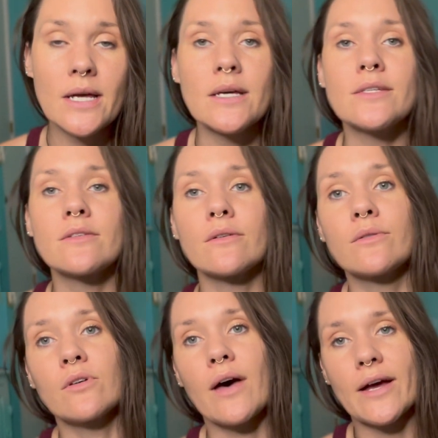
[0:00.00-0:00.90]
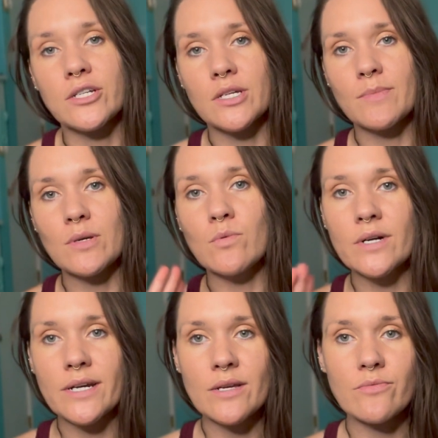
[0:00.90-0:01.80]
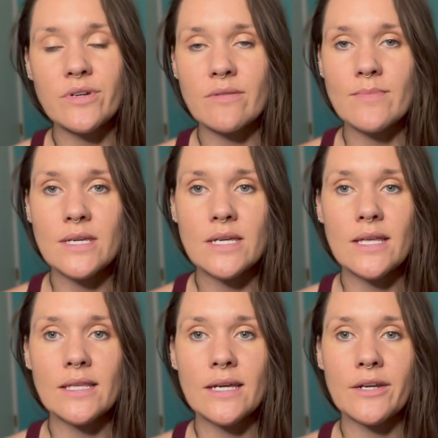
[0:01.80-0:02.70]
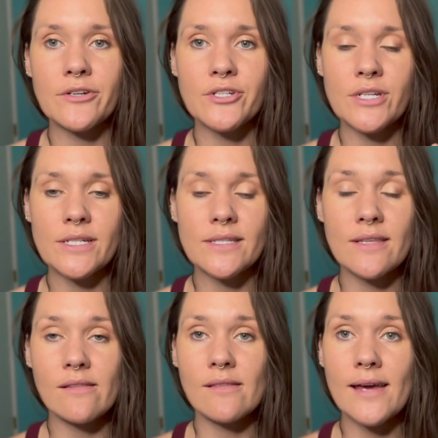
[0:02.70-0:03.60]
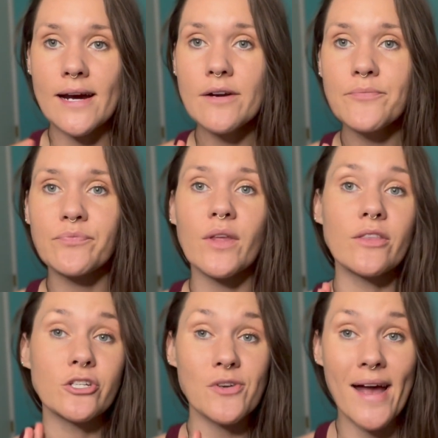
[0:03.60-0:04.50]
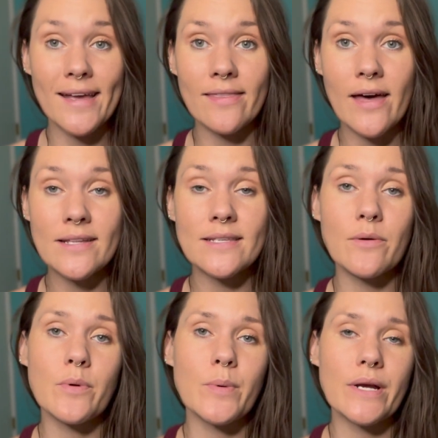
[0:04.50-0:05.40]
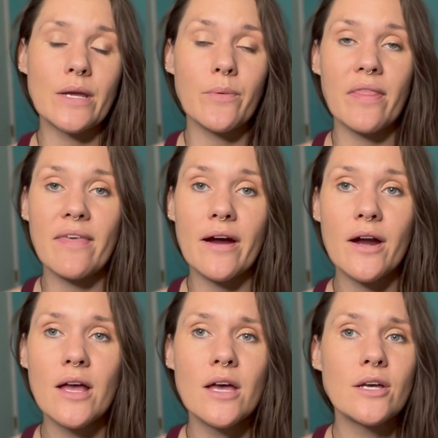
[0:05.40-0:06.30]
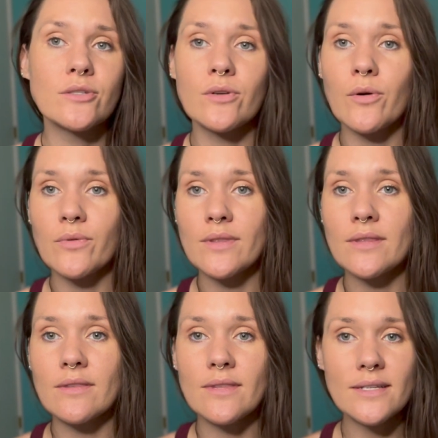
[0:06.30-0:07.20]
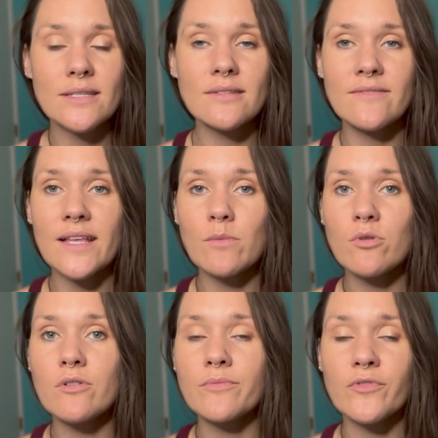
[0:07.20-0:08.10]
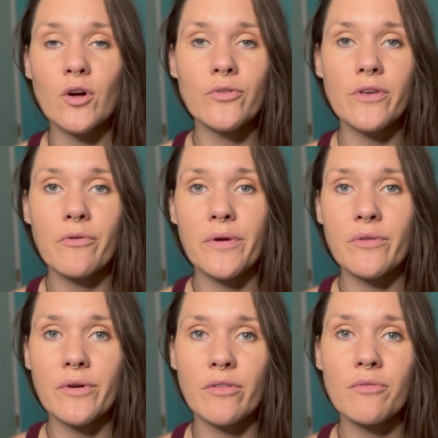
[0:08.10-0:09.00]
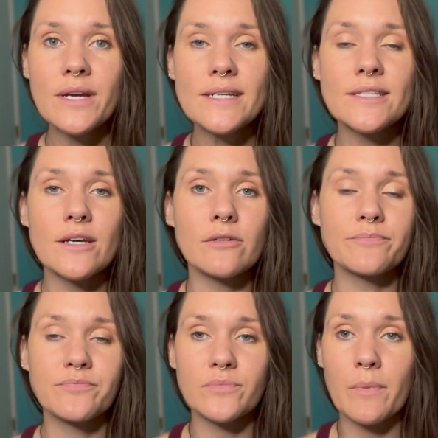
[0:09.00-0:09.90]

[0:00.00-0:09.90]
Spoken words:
So you'll actually be working with me and the energies there and the dragon lines that we're working with there. So this is available for only $333, so I'm